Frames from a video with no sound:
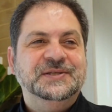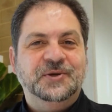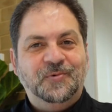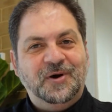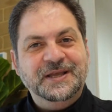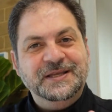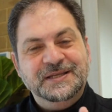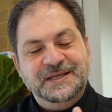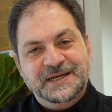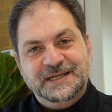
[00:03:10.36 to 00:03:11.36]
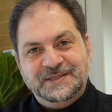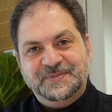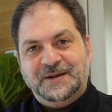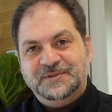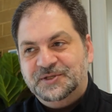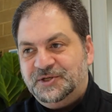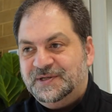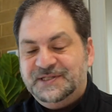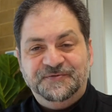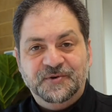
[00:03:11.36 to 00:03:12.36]
So what you need to be able to do
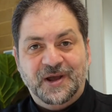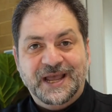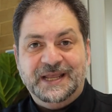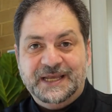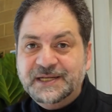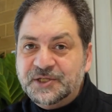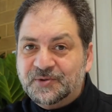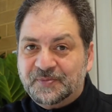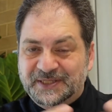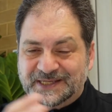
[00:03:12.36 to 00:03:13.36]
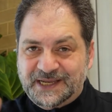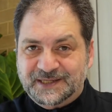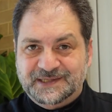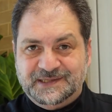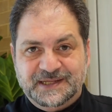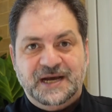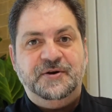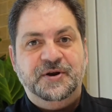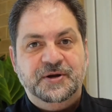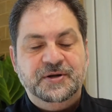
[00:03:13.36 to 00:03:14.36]
is, if you're heading into a particular
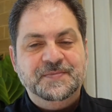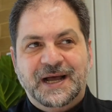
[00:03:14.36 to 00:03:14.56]
scenario,